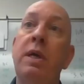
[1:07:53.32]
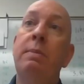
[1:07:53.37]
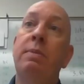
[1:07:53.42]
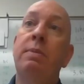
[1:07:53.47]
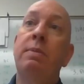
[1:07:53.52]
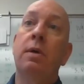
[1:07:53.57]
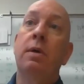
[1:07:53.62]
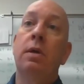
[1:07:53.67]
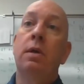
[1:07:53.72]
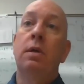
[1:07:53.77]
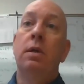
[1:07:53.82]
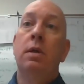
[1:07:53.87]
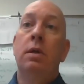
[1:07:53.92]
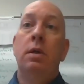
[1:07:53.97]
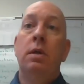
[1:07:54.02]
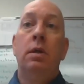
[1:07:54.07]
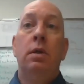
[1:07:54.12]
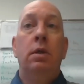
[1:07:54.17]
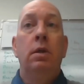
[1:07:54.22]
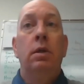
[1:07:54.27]
training all those
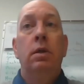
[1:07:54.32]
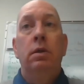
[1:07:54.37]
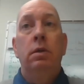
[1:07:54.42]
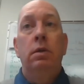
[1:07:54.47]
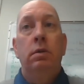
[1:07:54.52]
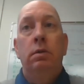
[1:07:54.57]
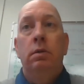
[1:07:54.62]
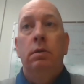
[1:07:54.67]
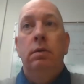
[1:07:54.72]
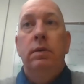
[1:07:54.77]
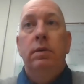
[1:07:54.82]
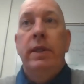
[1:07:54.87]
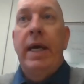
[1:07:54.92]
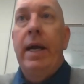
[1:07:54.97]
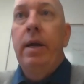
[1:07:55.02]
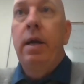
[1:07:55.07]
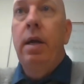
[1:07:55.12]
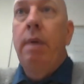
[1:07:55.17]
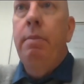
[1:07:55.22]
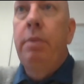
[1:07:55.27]
people, that
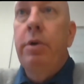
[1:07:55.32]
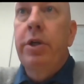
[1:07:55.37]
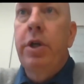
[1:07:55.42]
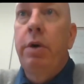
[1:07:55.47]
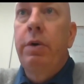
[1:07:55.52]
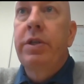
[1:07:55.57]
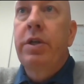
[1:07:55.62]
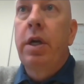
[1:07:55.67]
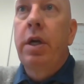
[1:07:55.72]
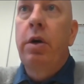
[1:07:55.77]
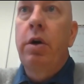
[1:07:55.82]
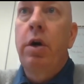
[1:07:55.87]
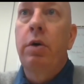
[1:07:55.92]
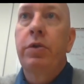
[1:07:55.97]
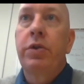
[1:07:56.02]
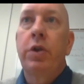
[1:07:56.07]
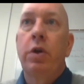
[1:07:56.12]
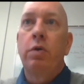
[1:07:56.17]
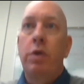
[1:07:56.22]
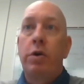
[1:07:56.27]
number is always going to grow.
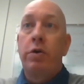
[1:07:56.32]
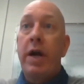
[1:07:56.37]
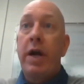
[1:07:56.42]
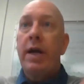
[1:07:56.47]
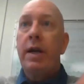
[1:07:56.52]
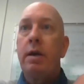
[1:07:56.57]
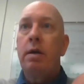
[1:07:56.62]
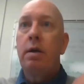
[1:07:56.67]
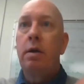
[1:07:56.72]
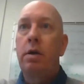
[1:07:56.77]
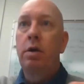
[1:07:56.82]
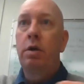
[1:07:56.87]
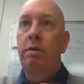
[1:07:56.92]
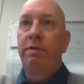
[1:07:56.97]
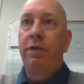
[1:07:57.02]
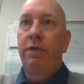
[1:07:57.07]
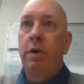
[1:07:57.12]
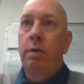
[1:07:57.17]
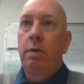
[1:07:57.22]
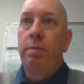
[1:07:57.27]
So great, good
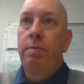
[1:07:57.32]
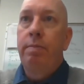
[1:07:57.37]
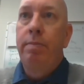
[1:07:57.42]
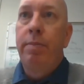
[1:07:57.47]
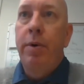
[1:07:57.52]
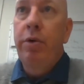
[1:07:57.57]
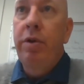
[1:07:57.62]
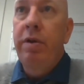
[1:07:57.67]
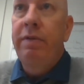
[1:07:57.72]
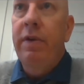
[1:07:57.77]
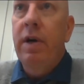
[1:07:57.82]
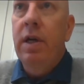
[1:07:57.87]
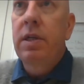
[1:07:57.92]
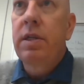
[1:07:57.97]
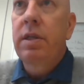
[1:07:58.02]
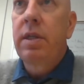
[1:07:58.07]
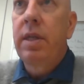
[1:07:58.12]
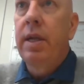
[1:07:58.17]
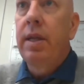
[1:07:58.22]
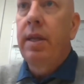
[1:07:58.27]
for both of
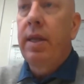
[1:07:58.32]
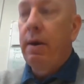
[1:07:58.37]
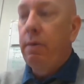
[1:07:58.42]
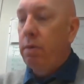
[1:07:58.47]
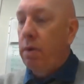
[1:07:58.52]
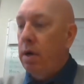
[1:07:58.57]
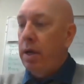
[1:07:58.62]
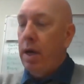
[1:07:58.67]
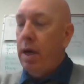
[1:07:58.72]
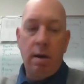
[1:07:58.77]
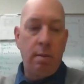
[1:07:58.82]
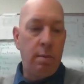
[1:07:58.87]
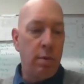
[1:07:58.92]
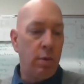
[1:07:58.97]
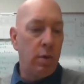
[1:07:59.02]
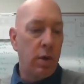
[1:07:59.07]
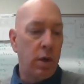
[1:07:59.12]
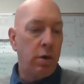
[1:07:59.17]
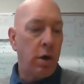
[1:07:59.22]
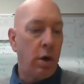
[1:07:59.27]
us that number
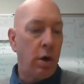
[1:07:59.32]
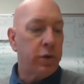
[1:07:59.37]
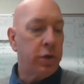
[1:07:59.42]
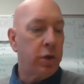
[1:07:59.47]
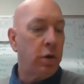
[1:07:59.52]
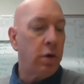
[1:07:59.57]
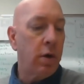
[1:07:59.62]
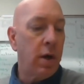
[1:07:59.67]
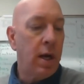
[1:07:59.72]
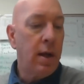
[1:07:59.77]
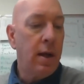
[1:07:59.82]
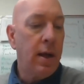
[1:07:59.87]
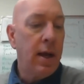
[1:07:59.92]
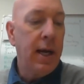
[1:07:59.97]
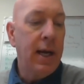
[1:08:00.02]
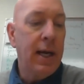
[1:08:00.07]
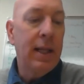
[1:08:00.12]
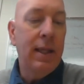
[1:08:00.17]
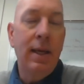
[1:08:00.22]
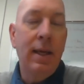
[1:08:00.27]
would grow. So
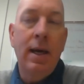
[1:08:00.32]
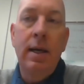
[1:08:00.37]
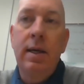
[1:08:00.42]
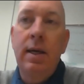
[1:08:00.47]
I get the